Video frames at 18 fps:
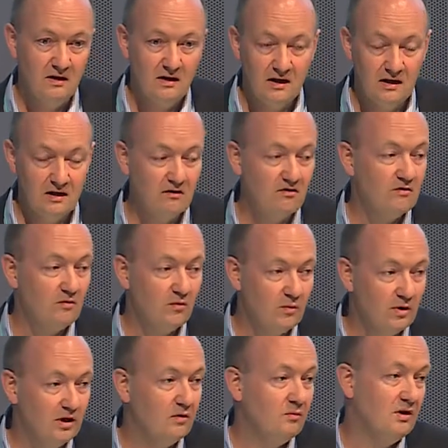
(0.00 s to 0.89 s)
It is
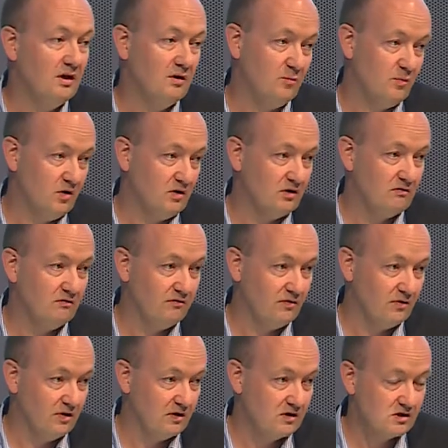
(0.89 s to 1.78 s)
really, really important
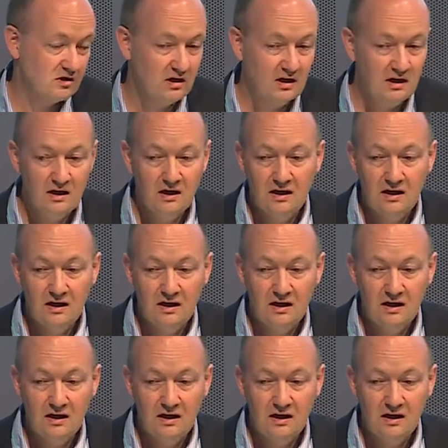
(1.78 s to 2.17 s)
for us.